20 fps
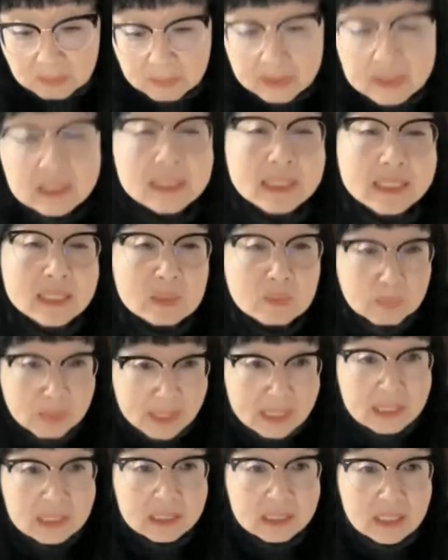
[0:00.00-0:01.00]
But
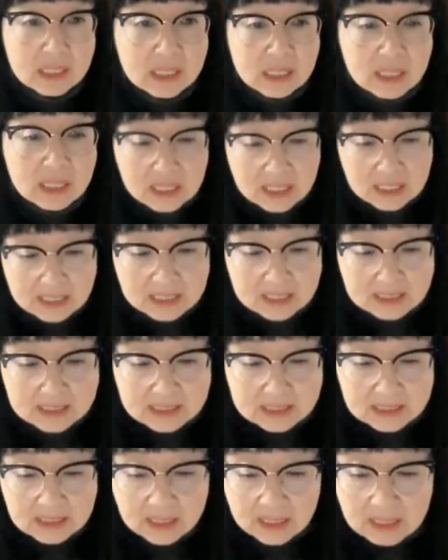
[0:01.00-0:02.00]
despite
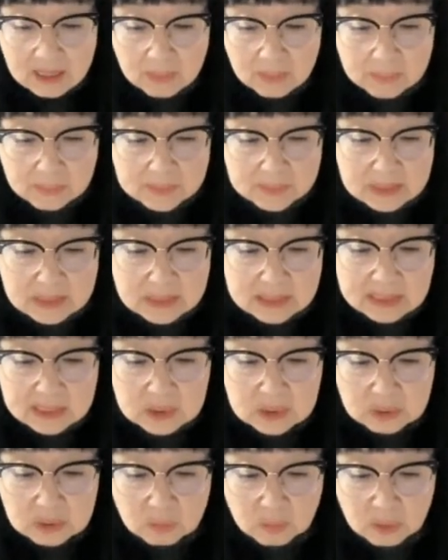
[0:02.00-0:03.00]
his
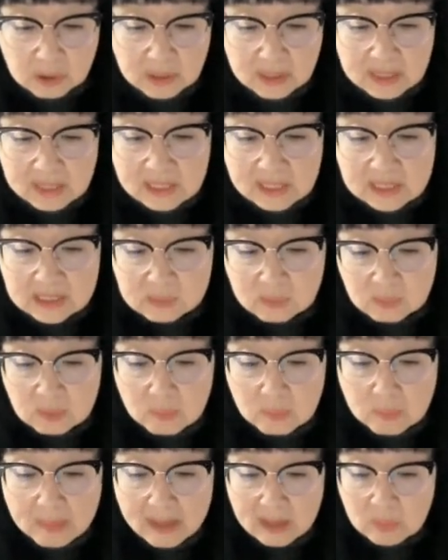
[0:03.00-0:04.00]
sensational play, he has
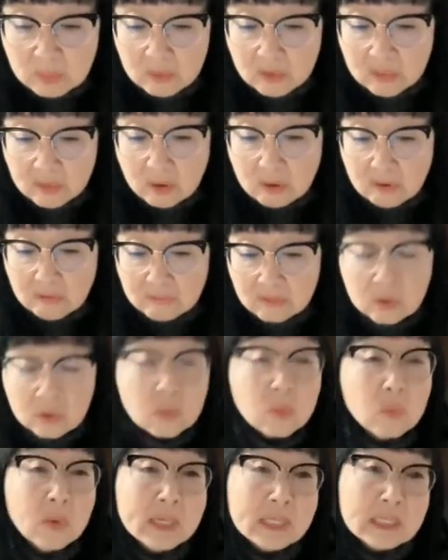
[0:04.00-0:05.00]
been met with overt
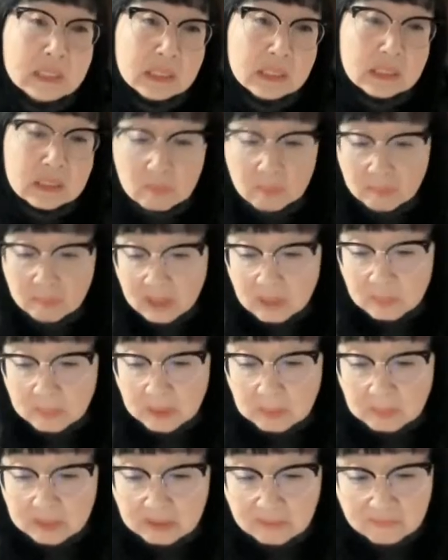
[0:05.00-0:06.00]
racism by
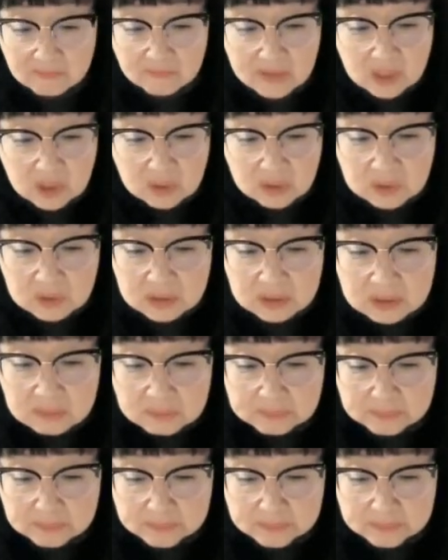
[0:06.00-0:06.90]
public figures,